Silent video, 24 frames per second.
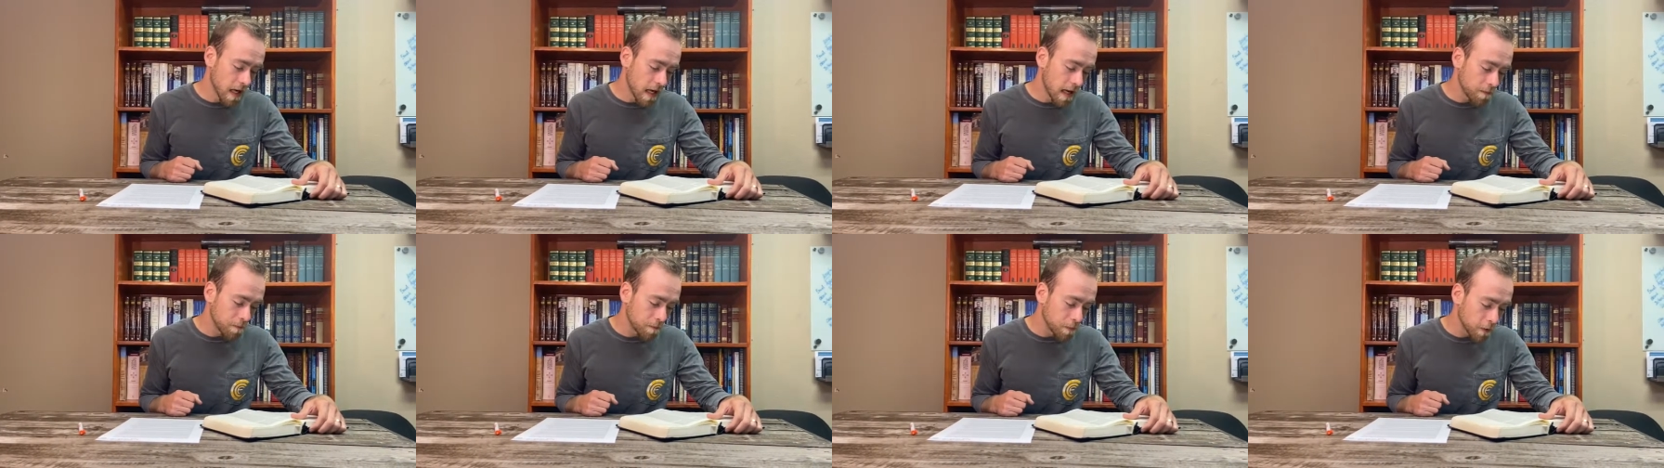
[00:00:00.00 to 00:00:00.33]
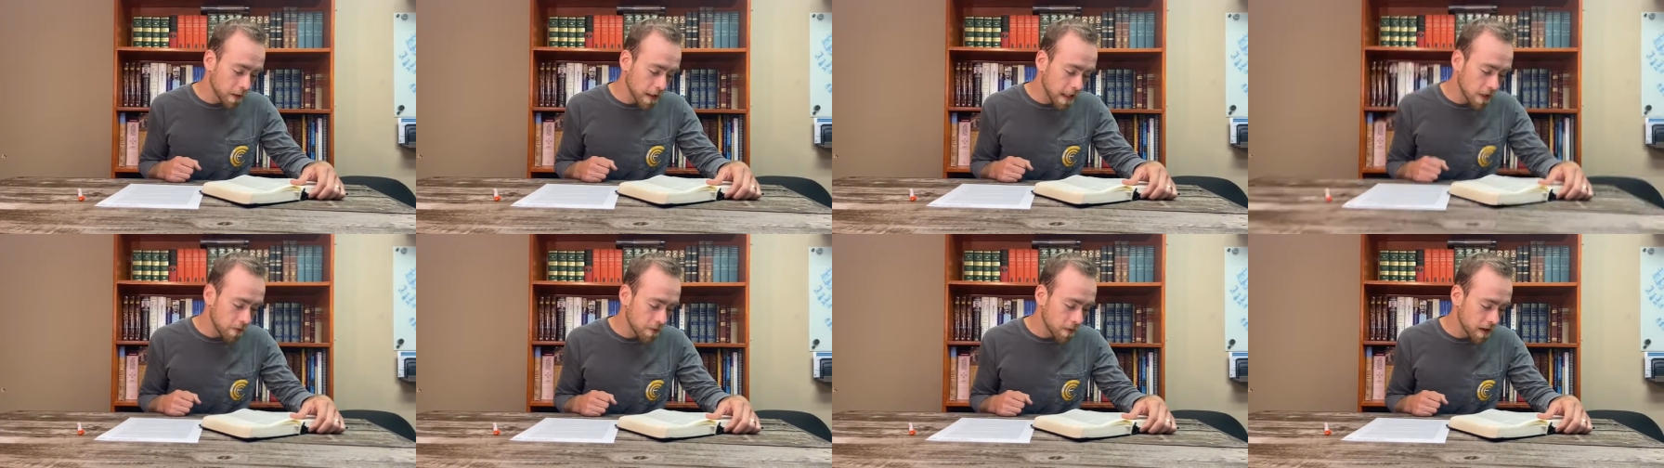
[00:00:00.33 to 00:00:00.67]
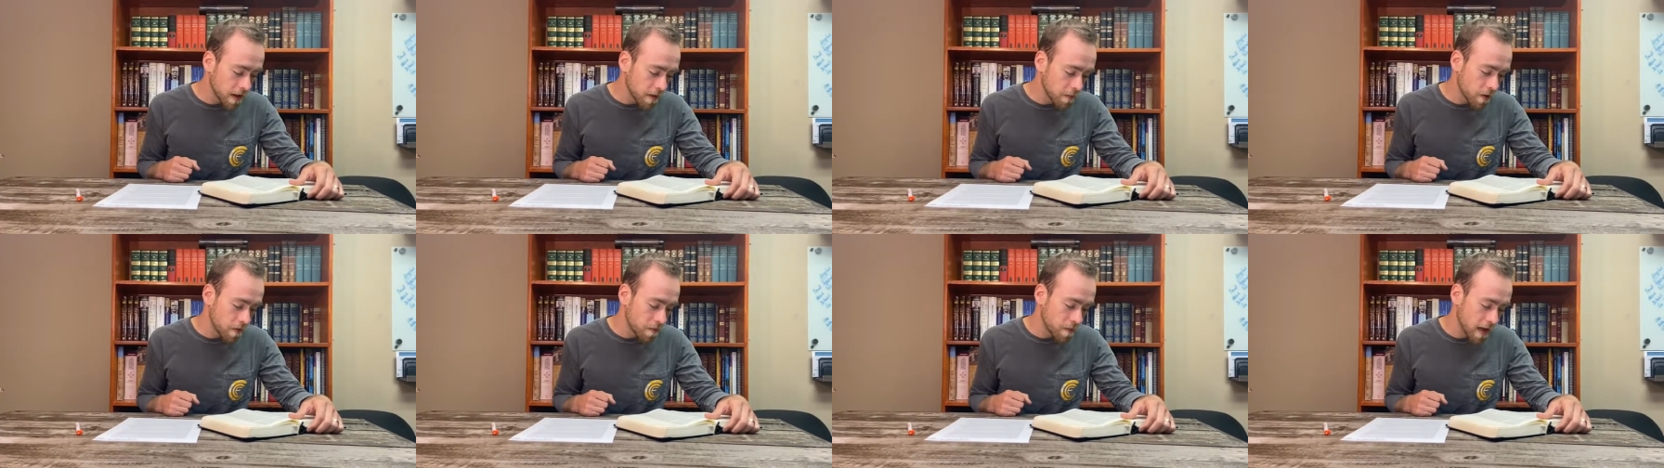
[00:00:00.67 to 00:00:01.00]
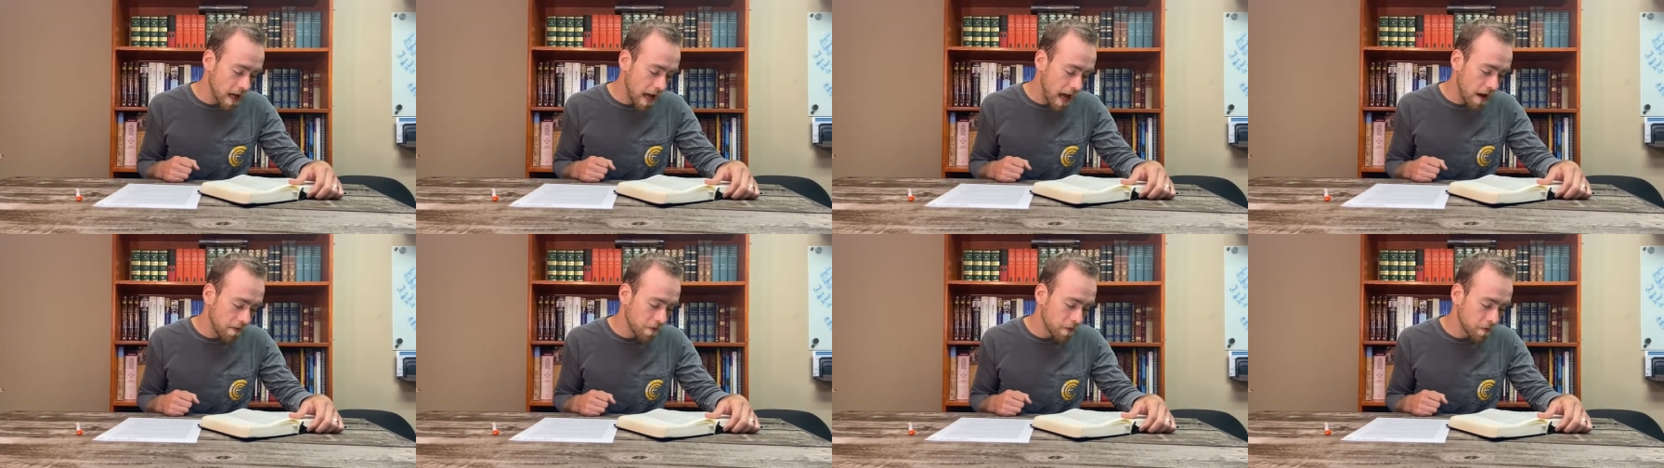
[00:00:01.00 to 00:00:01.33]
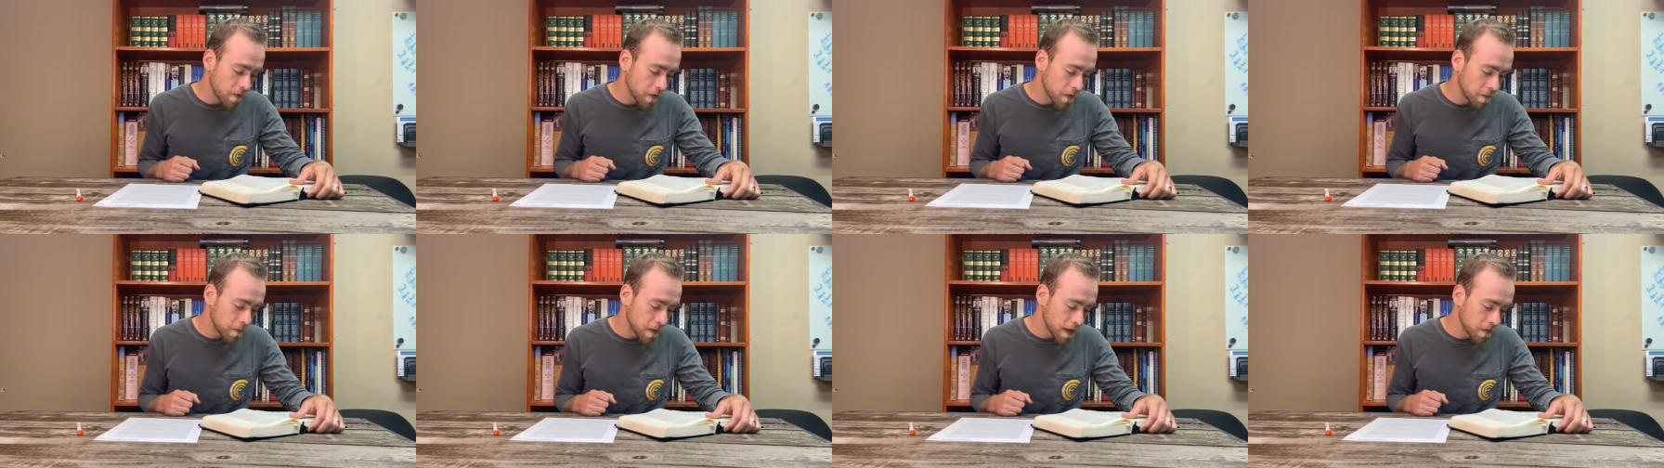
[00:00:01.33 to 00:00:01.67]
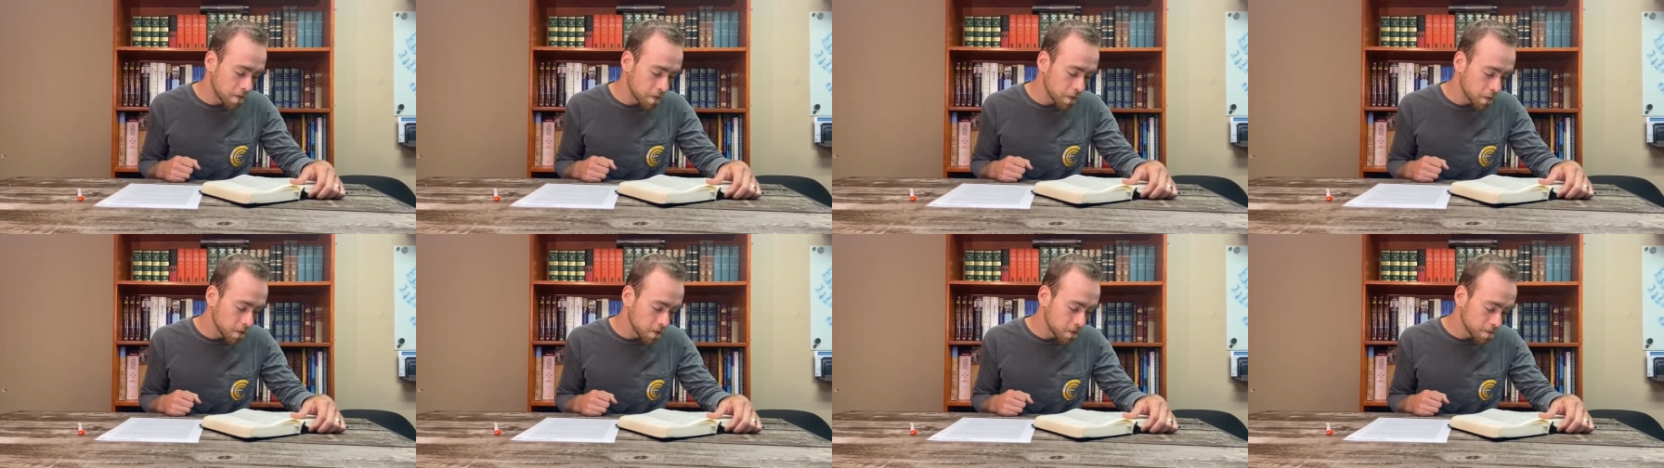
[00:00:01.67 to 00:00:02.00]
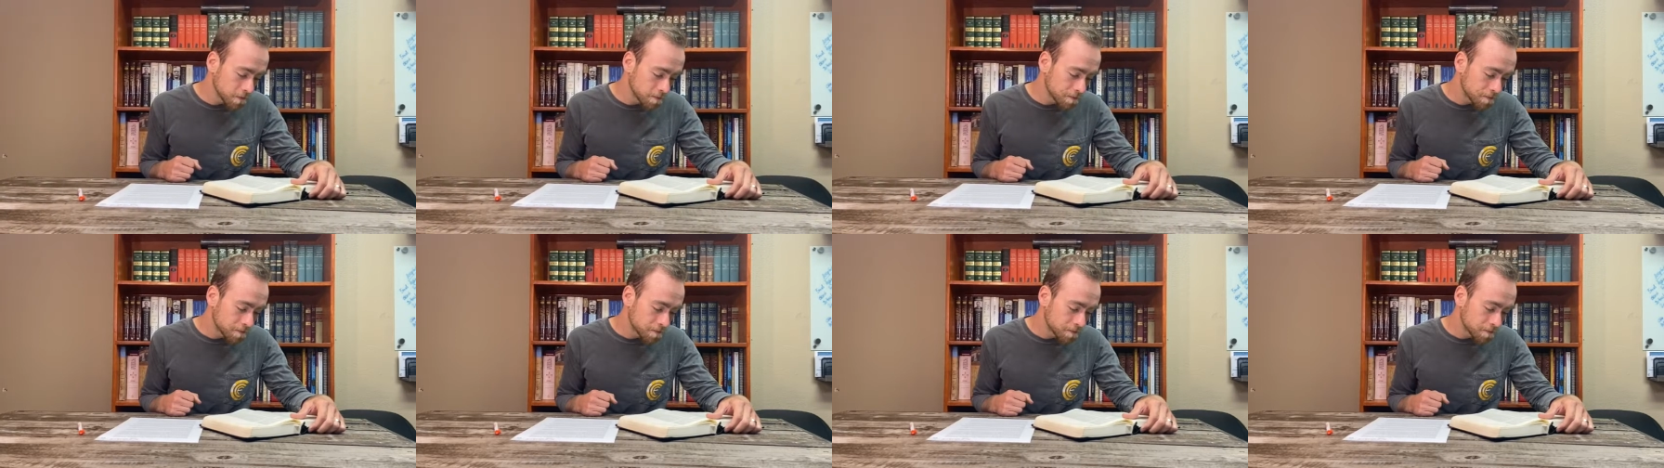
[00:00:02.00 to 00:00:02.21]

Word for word: and plead with him on behalf of her people.